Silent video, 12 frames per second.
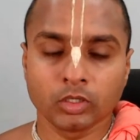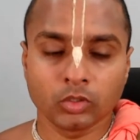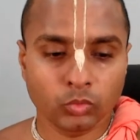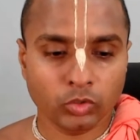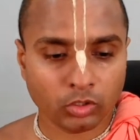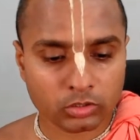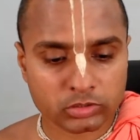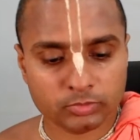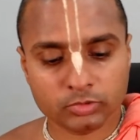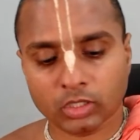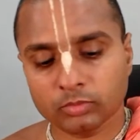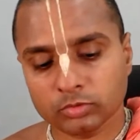we are not
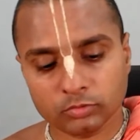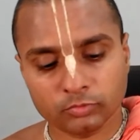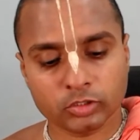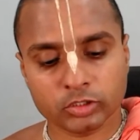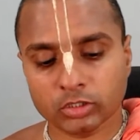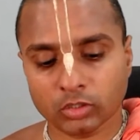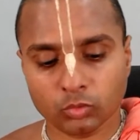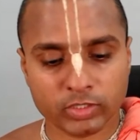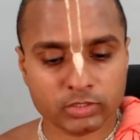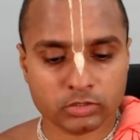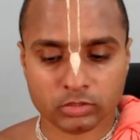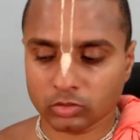subscribers of Krishna
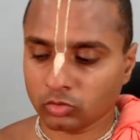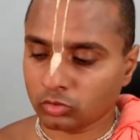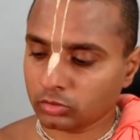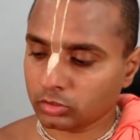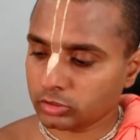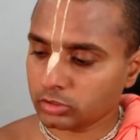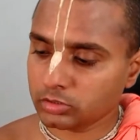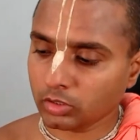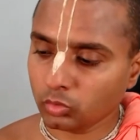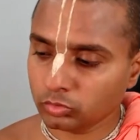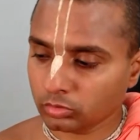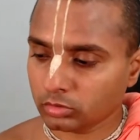West or Krishna
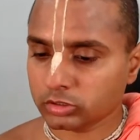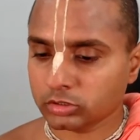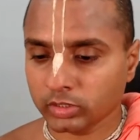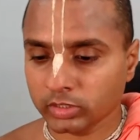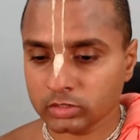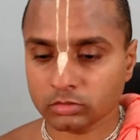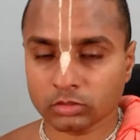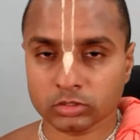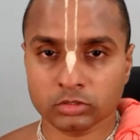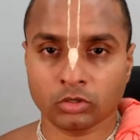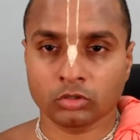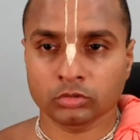South or Krishna East or
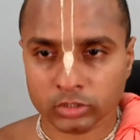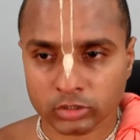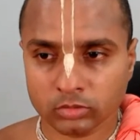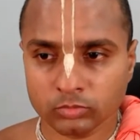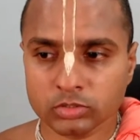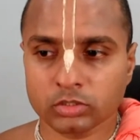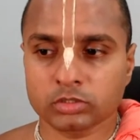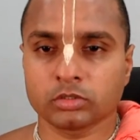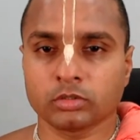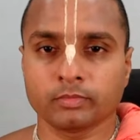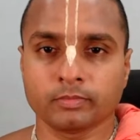Krishna North. Krishna means Krishna.